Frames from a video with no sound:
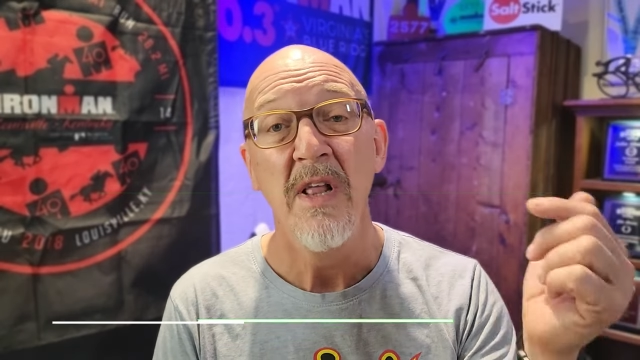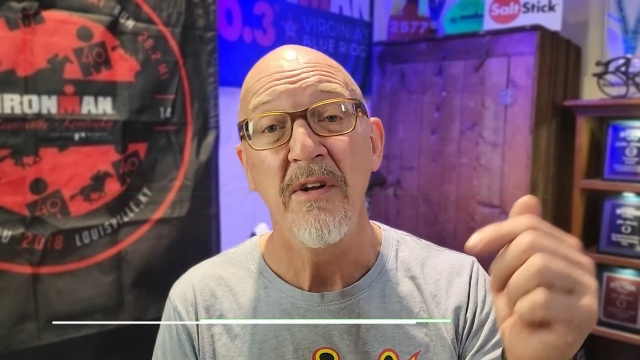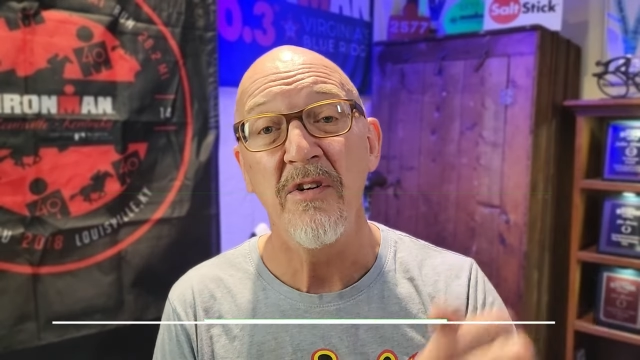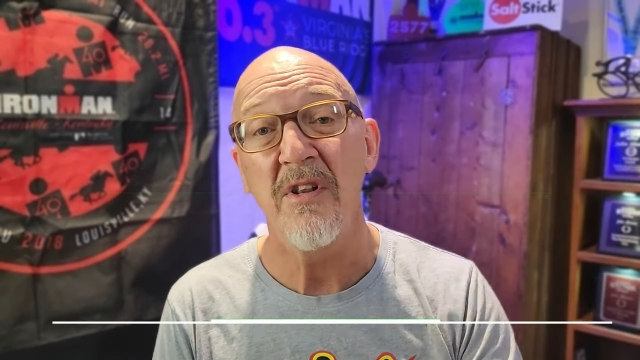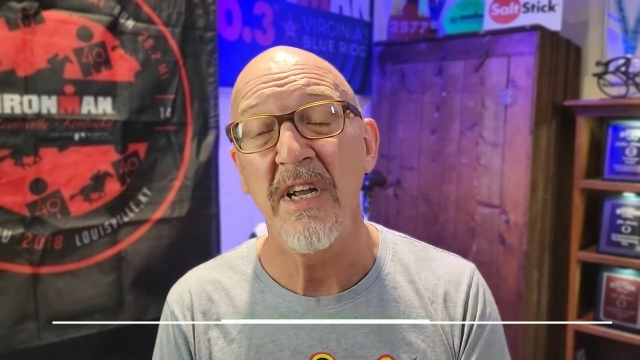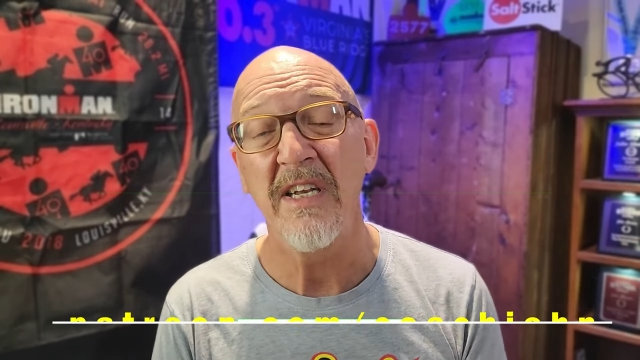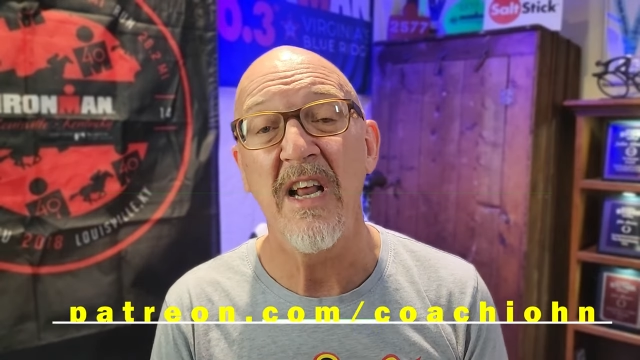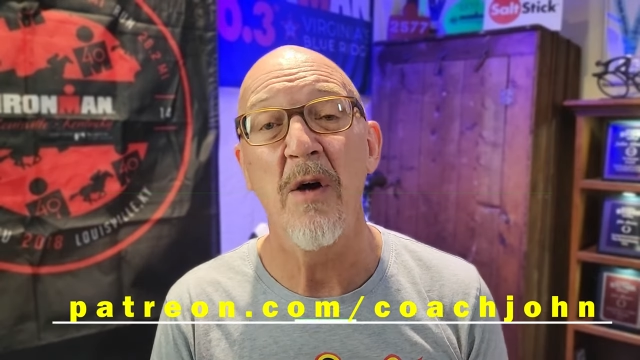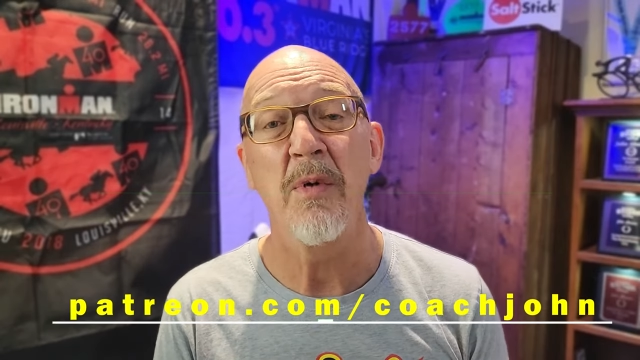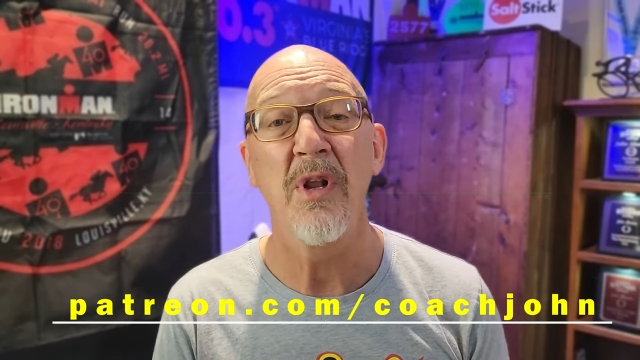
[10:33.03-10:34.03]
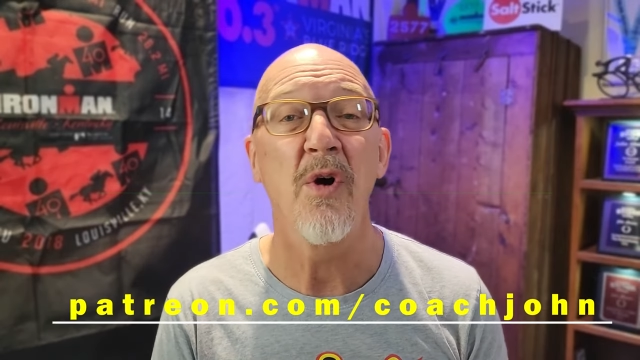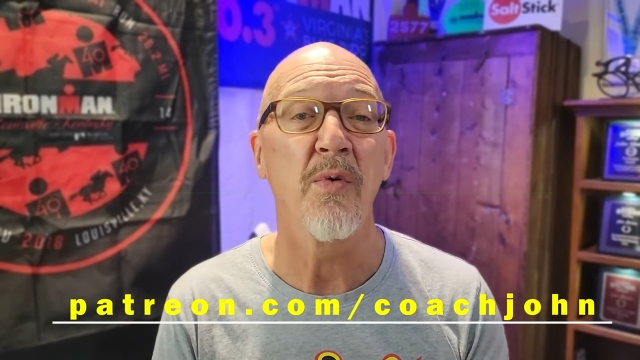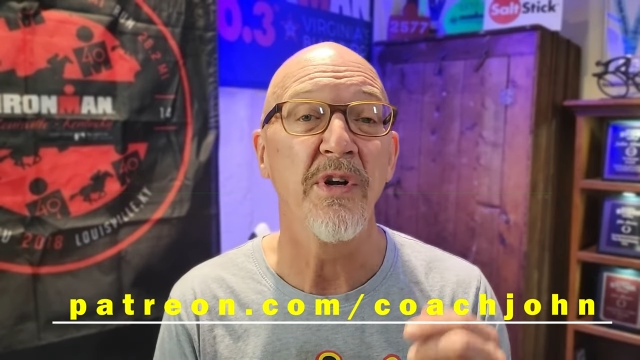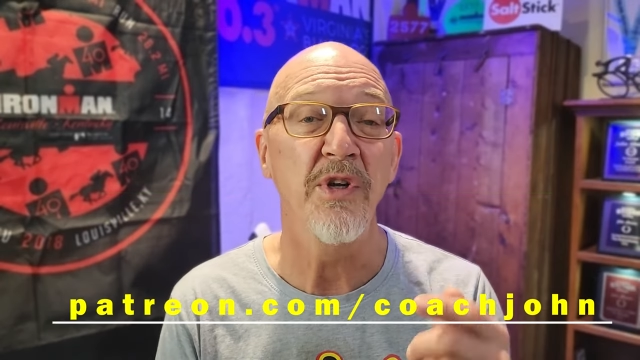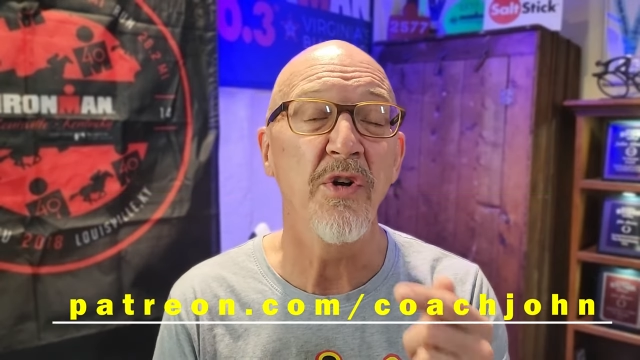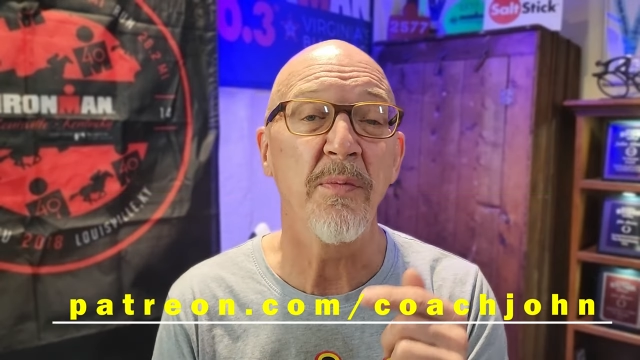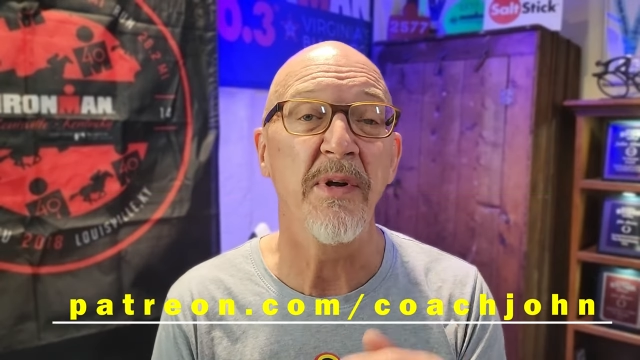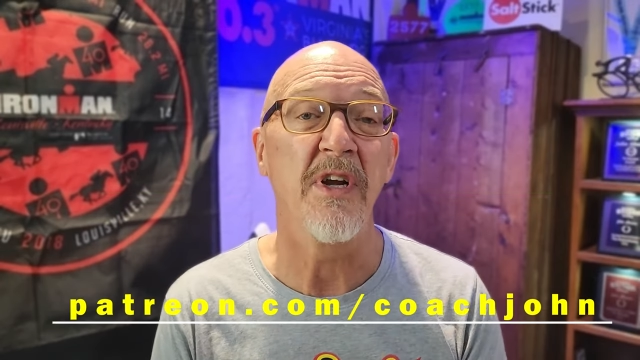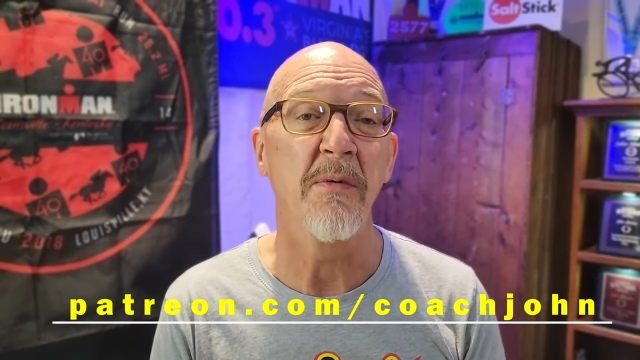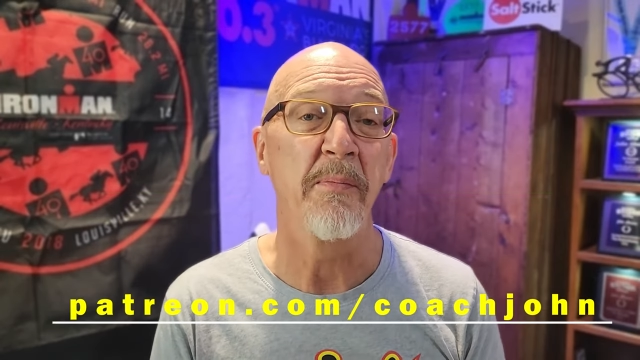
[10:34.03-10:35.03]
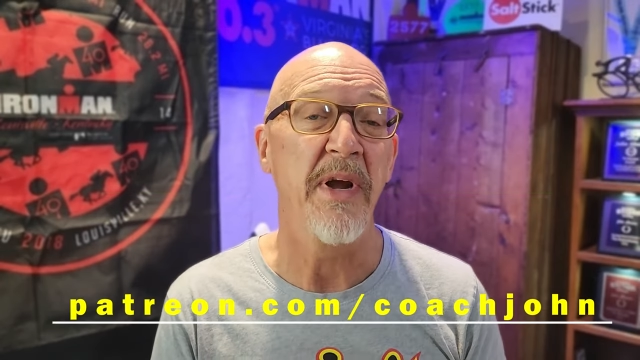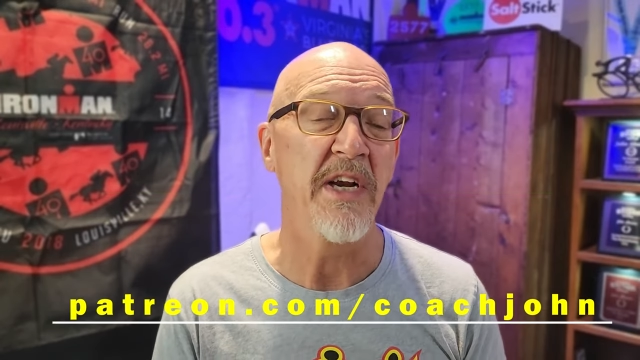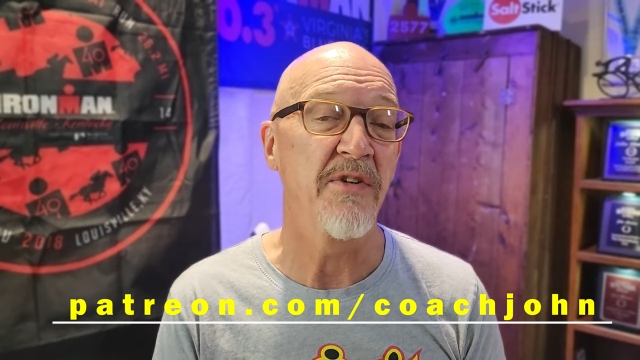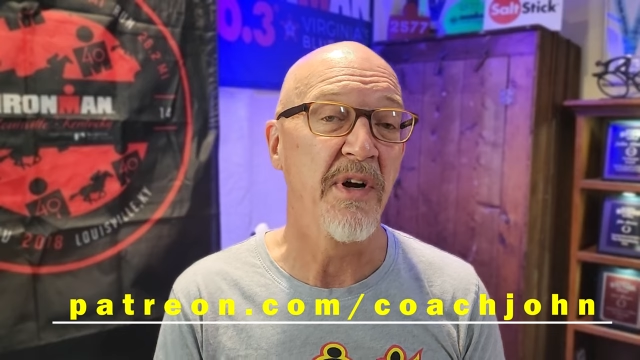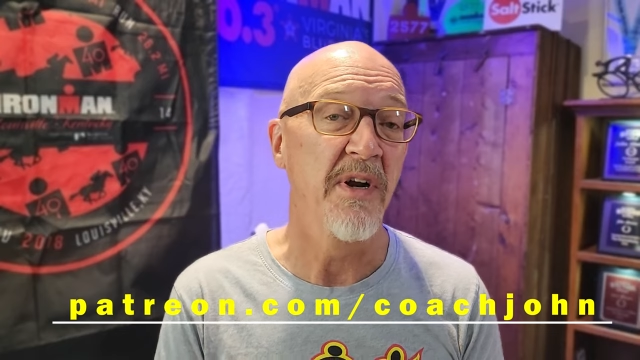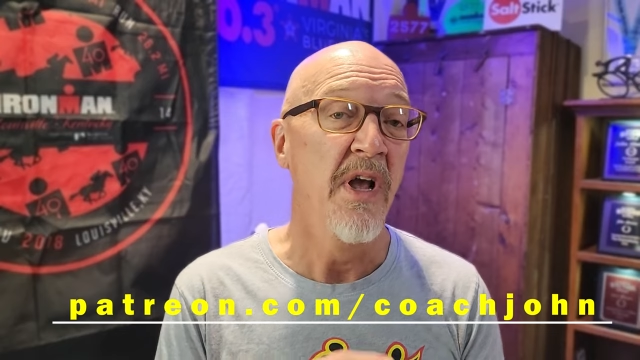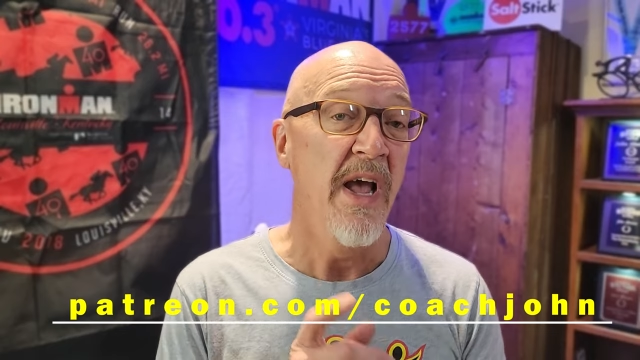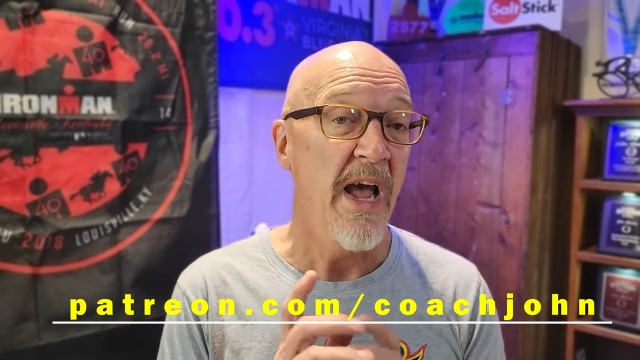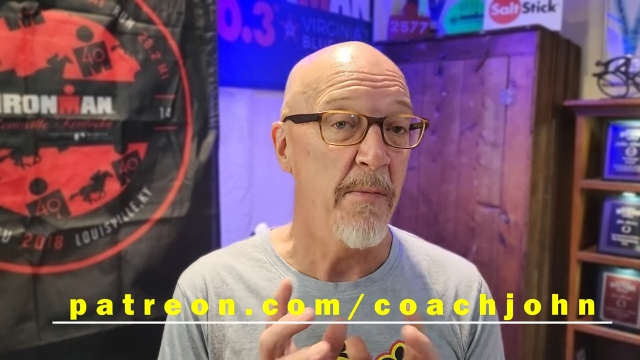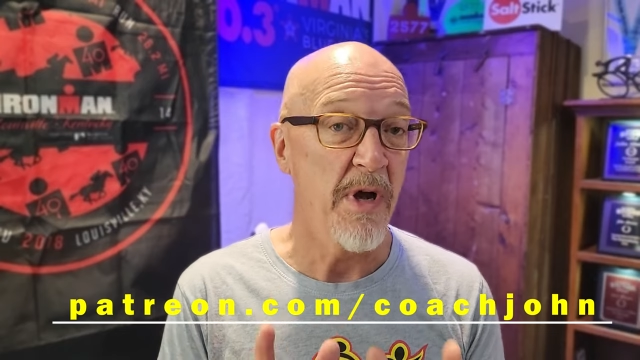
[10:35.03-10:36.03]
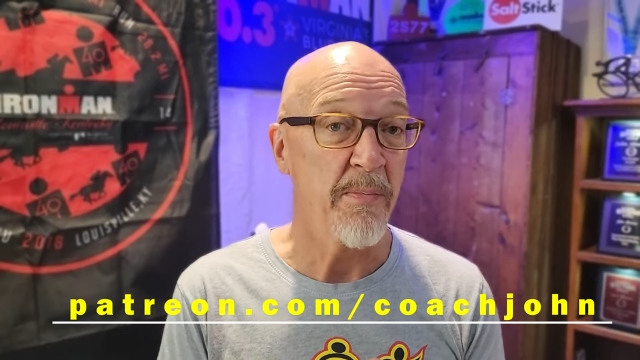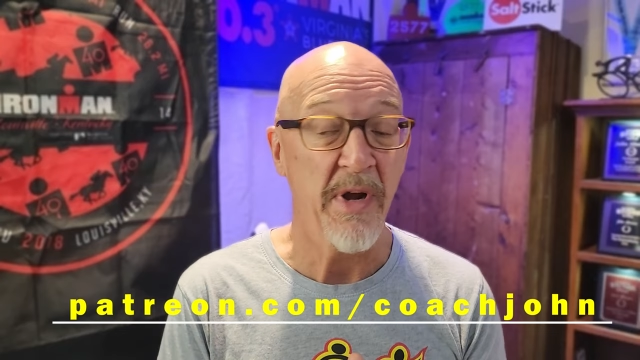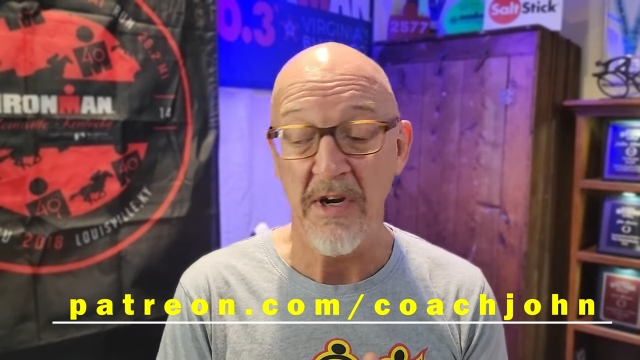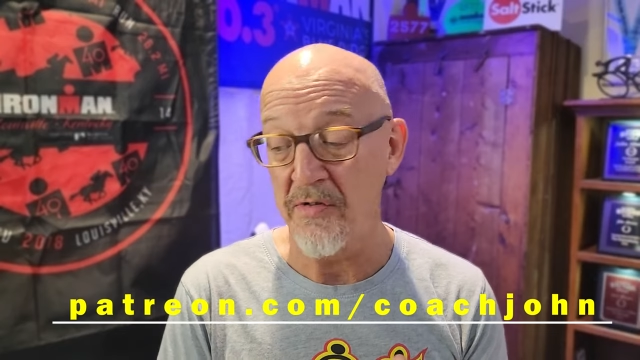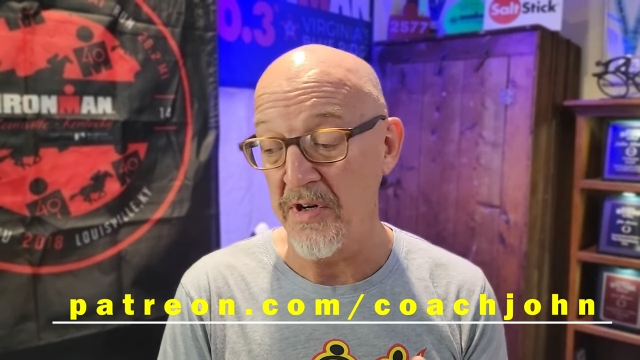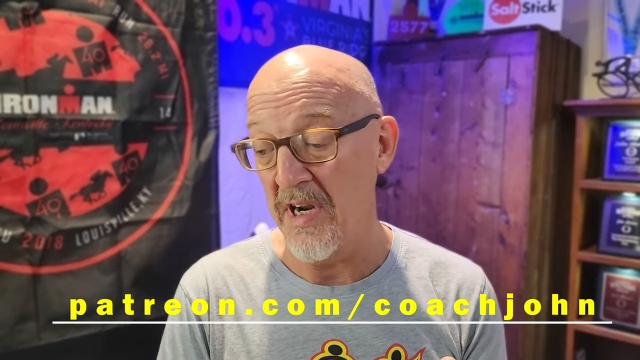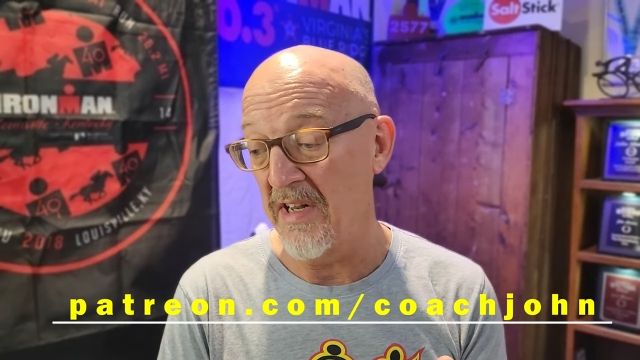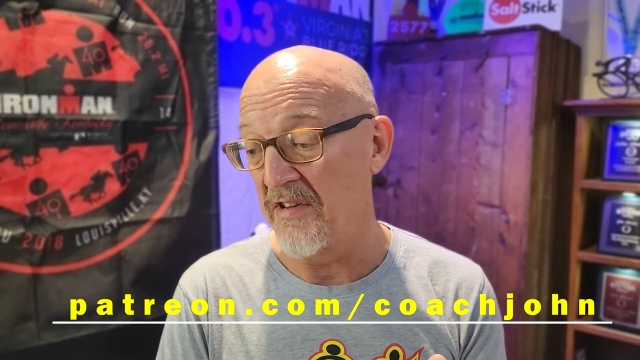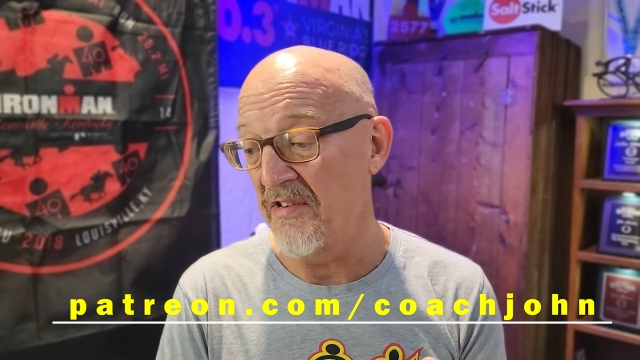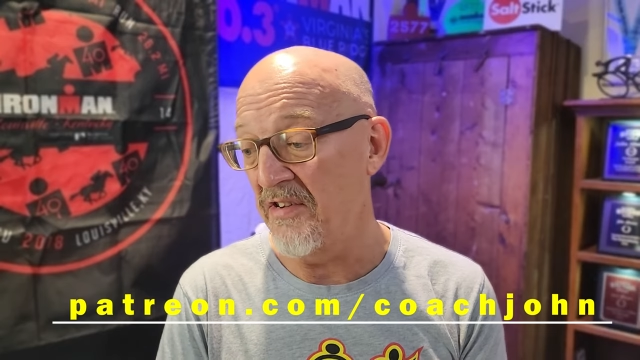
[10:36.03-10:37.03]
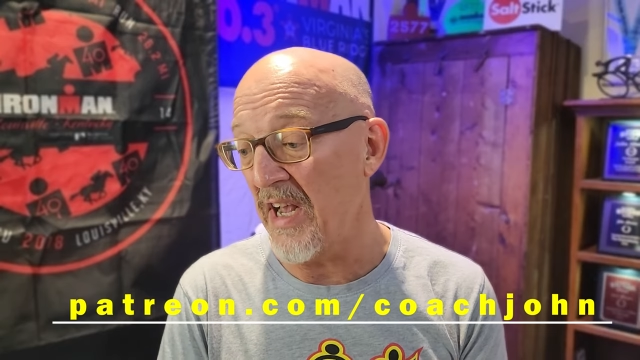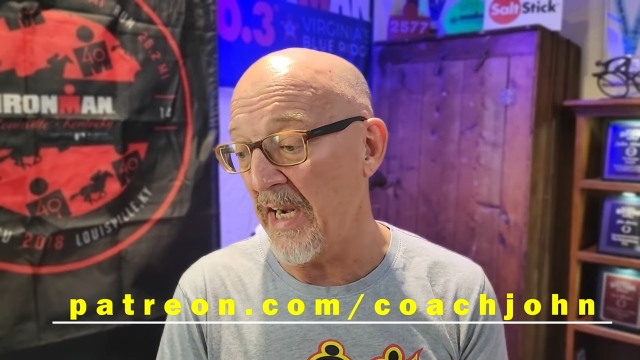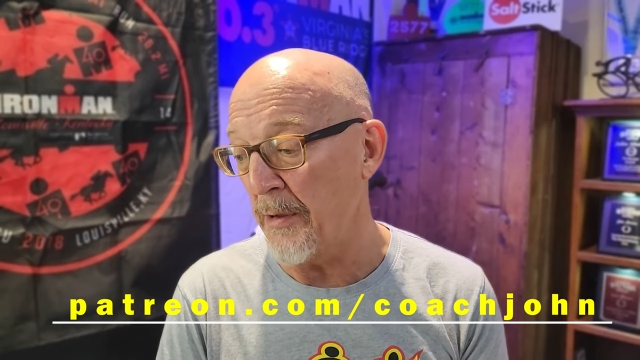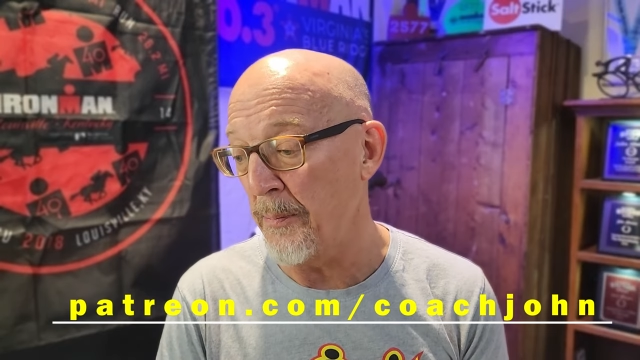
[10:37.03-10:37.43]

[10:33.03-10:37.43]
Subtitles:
there's a link down below where you can become a patron at my Patreon site.